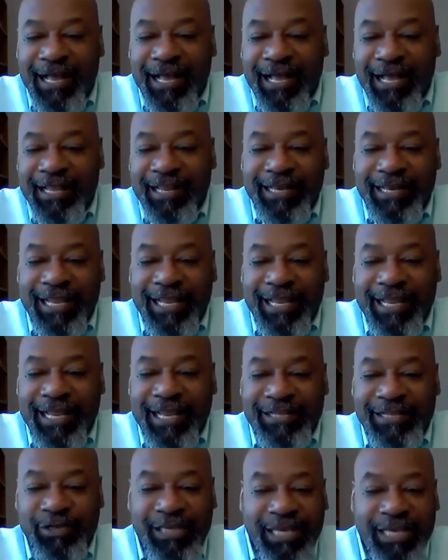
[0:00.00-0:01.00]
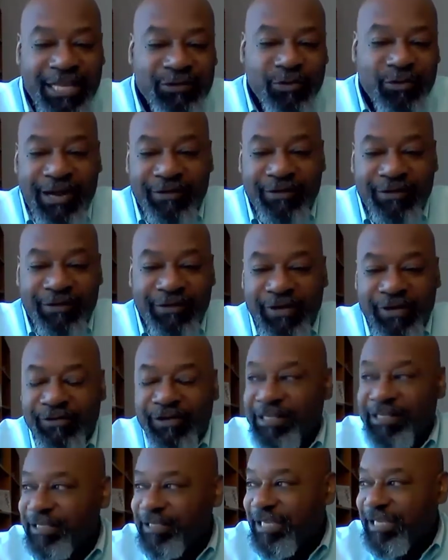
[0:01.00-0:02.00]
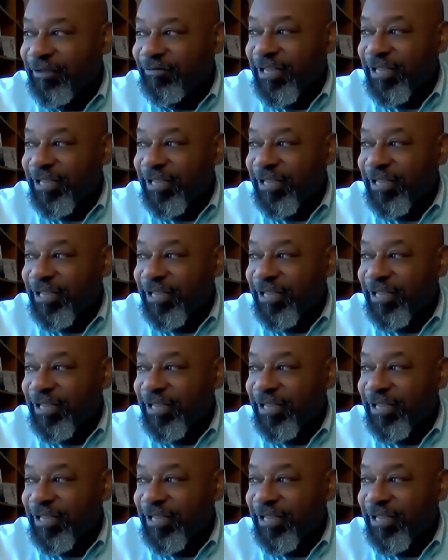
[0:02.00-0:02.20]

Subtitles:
that your kids will never ever get to